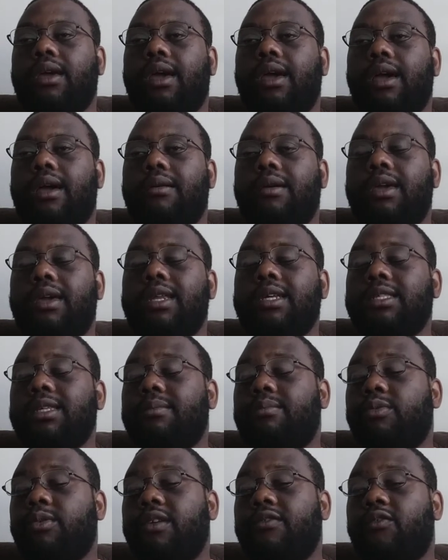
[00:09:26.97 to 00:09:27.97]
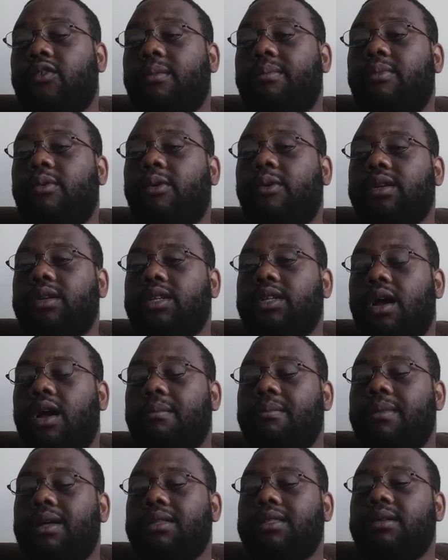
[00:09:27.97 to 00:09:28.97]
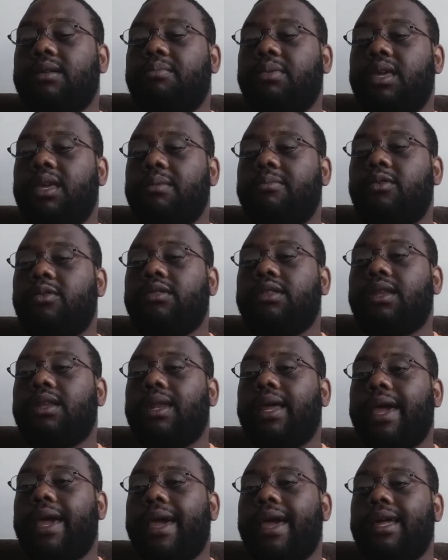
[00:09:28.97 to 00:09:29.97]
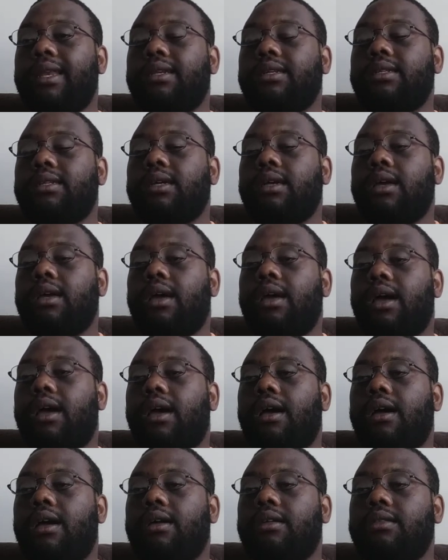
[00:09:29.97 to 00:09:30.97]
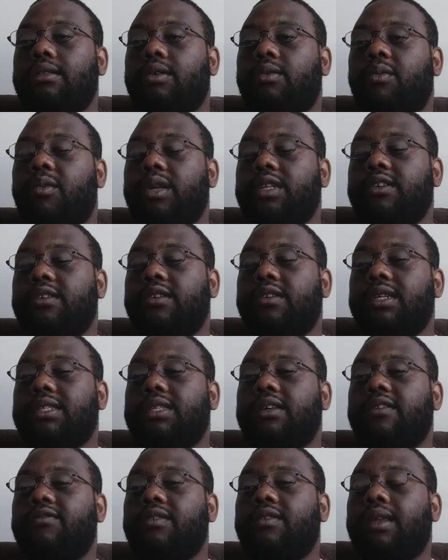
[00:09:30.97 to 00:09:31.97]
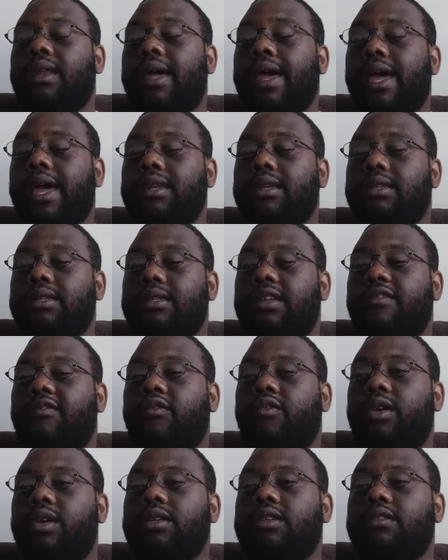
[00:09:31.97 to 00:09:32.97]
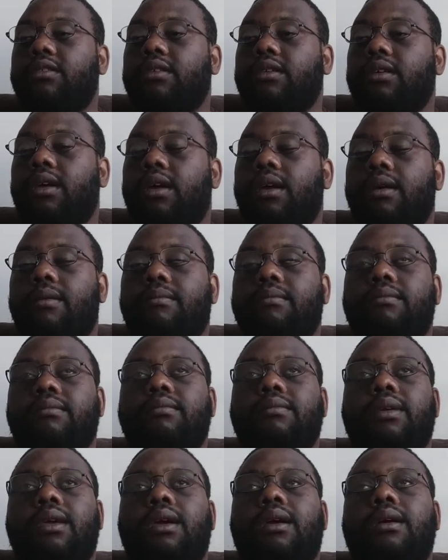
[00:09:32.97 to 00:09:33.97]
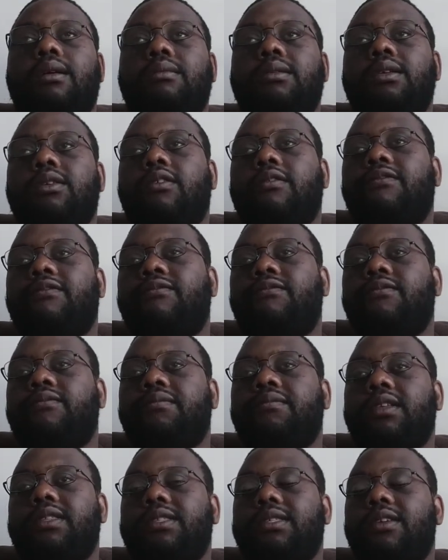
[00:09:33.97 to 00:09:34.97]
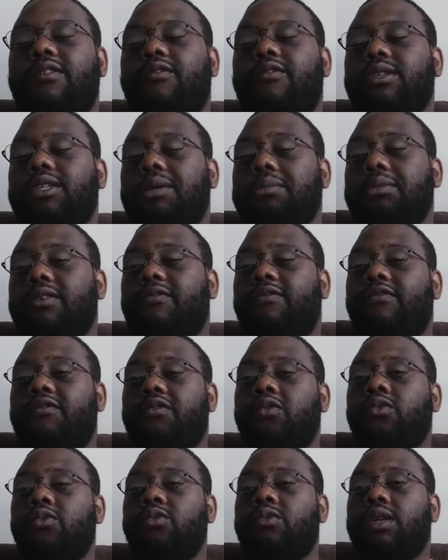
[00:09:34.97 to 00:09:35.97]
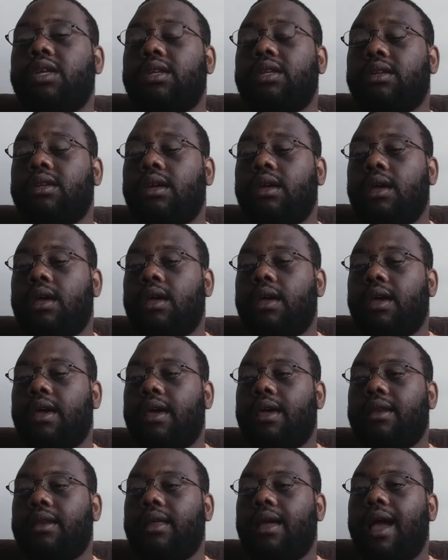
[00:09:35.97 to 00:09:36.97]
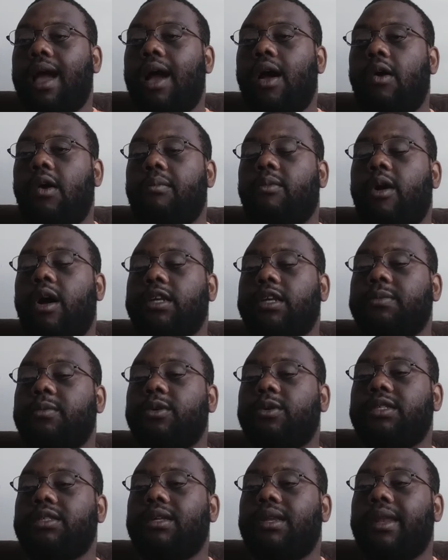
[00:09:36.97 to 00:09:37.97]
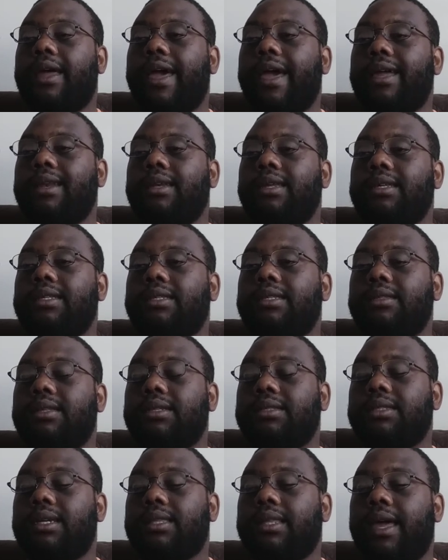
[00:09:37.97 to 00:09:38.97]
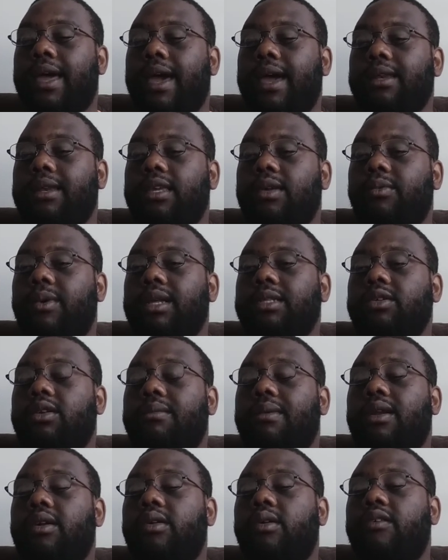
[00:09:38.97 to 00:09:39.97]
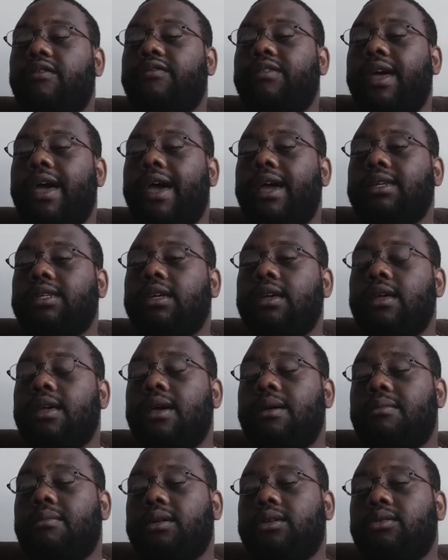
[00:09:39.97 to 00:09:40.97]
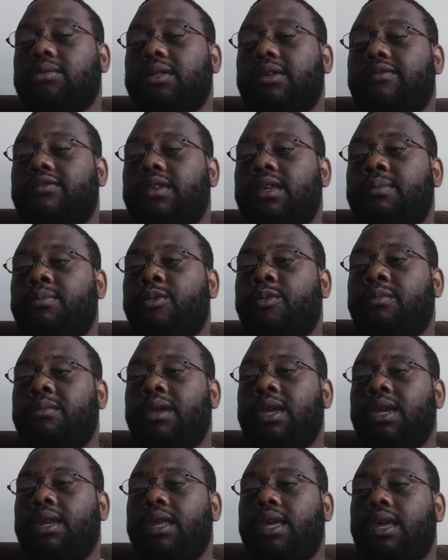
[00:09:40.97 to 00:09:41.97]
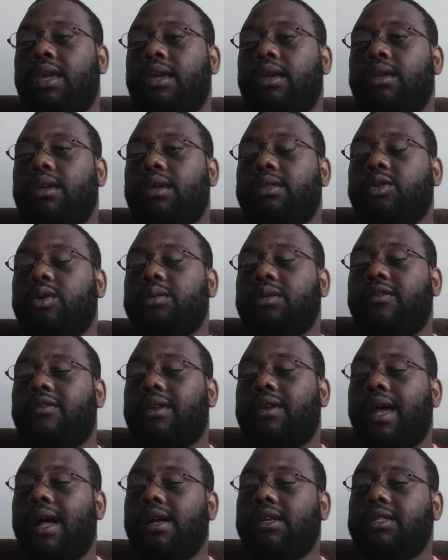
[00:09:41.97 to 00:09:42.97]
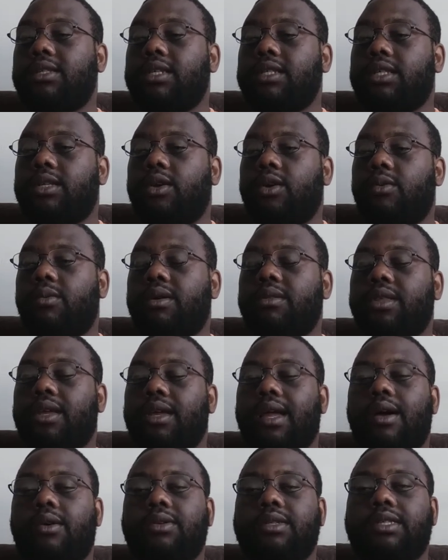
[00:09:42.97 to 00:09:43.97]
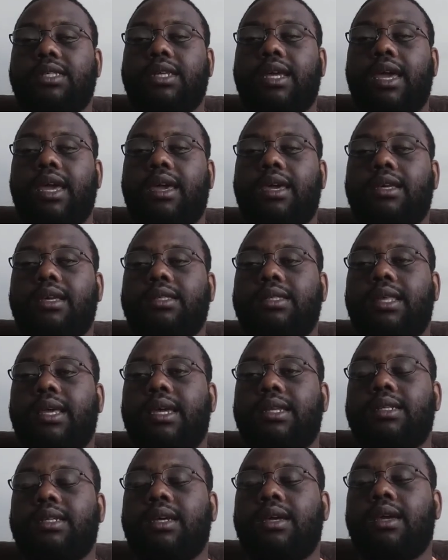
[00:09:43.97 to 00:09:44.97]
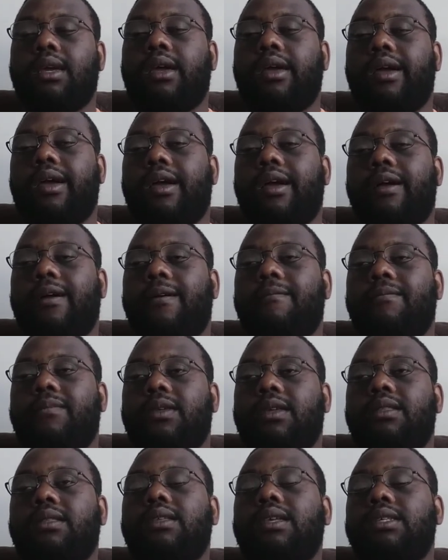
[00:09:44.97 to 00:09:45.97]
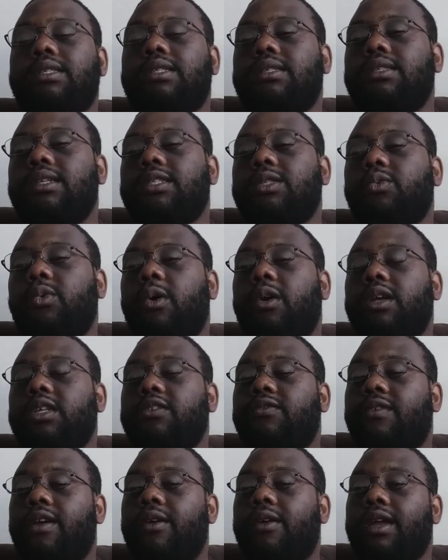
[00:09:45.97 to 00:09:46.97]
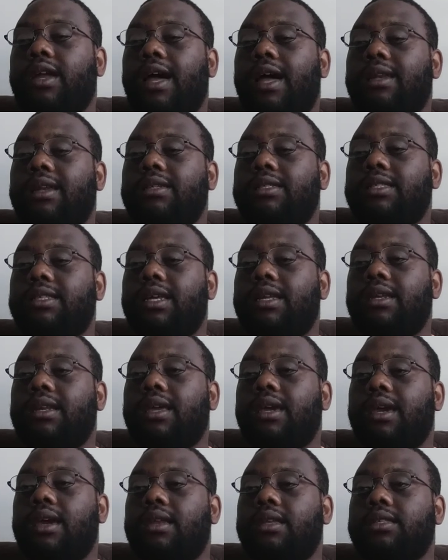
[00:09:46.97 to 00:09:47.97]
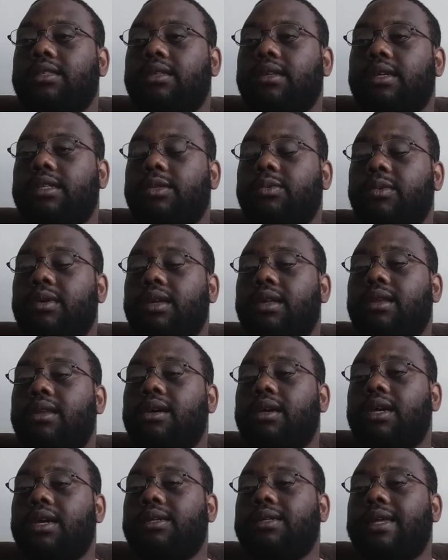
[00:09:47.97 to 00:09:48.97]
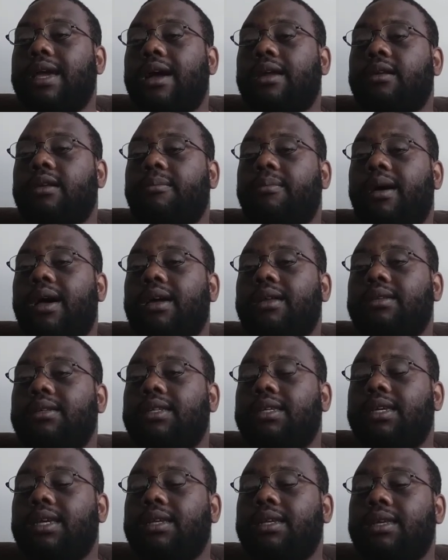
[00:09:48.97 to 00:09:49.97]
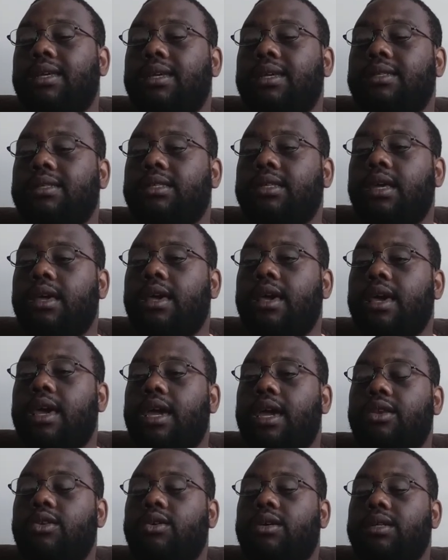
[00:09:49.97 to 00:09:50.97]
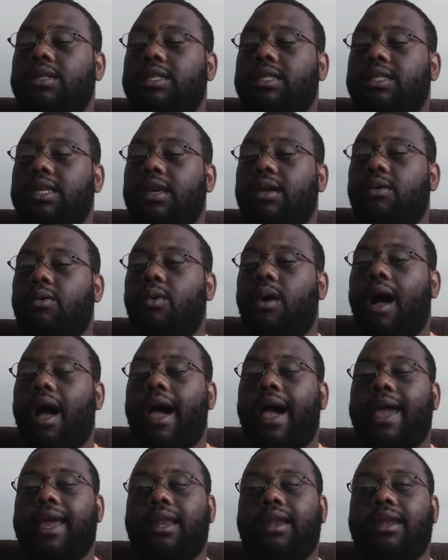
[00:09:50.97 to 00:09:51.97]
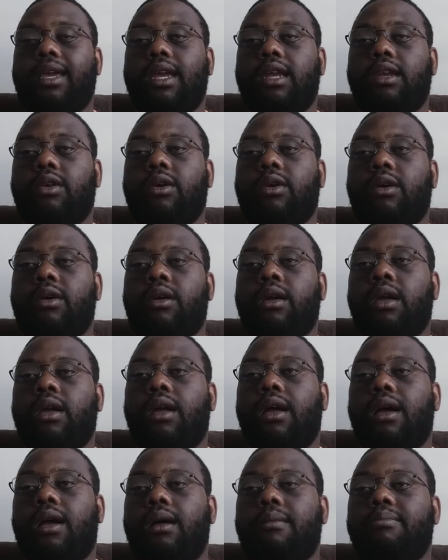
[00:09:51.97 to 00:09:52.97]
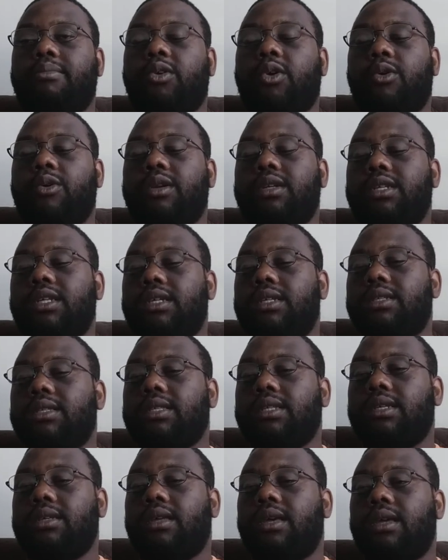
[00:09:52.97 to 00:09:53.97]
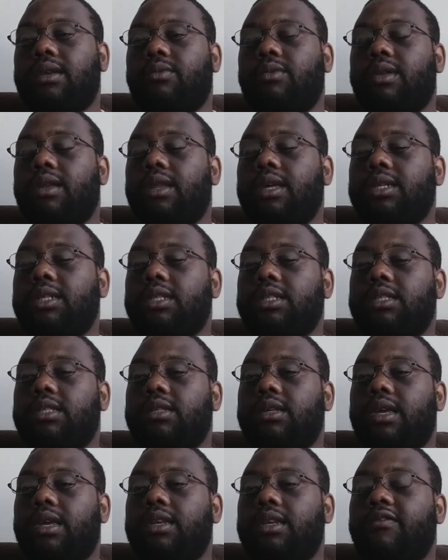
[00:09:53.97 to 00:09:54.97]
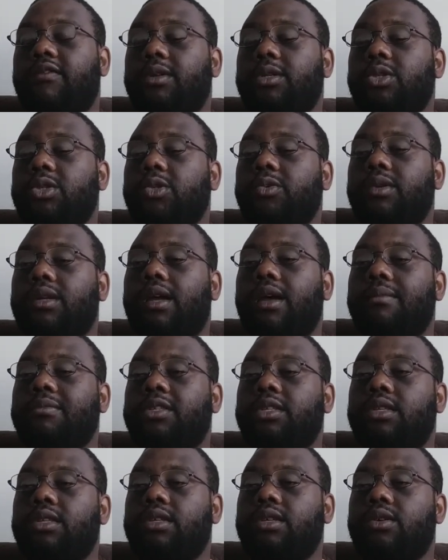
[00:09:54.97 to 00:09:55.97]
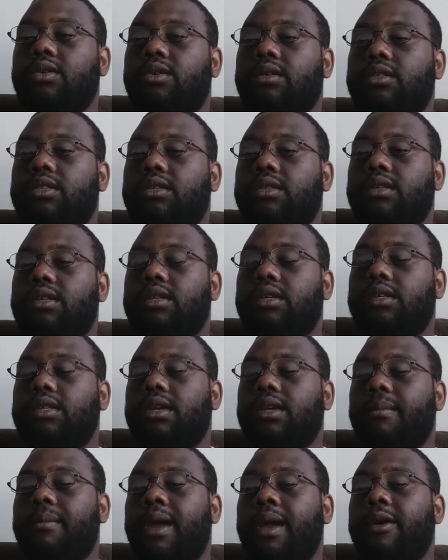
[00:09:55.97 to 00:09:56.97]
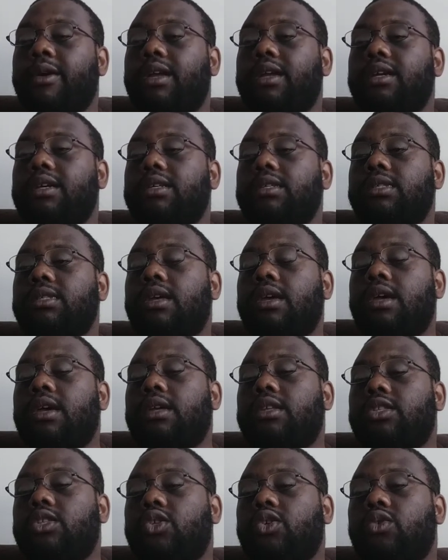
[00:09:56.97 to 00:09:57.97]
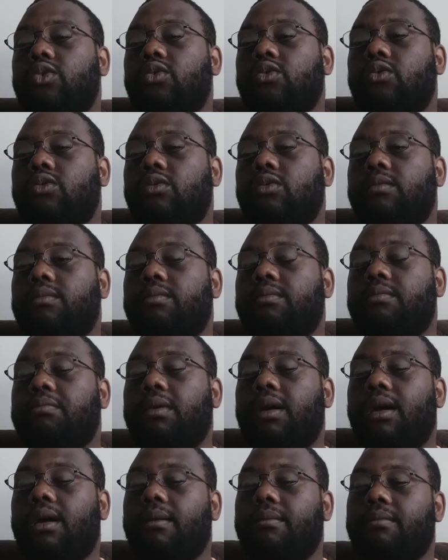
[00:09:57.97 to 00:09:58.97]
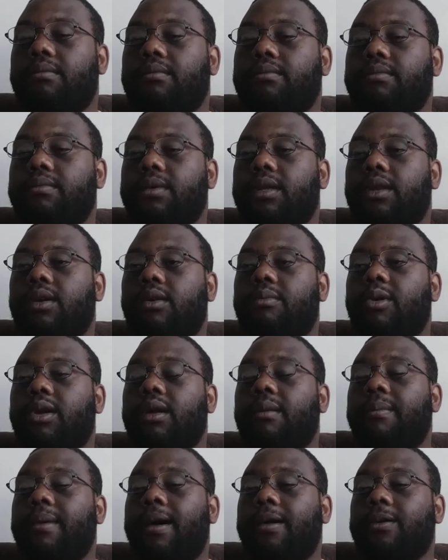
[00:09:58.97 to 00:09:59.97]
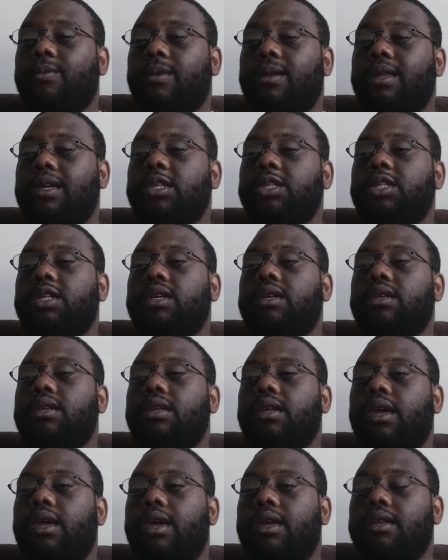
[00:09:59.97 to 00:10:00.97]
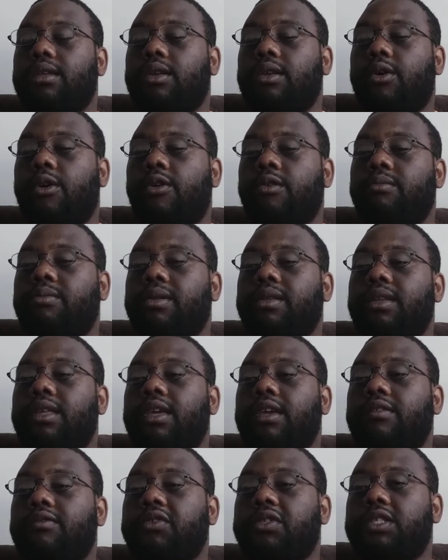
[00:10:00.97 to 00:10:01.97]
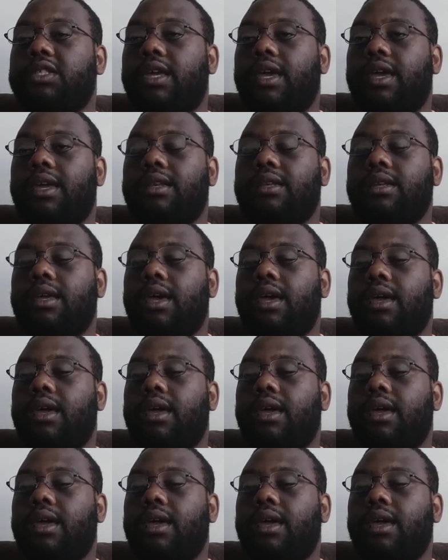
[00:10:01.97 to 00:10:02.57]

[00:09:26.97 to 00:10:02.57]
Uh, it is a brief report talking about the people, the land, uh, the richness of the land, the different, um, uh, you know, f- the different types of food and and how prosperous the land is and things like that. He writes about all of that. But in terms of deeper meaning, in terms of analysis here, one thing I would say is that um, this this work is very condescending and it's it's really looking down upon the Indians. And you could see why later um, Puritans and, and religious individuals would come to the to the, the Americas to um, you know, bring about religion and their own beliefs and,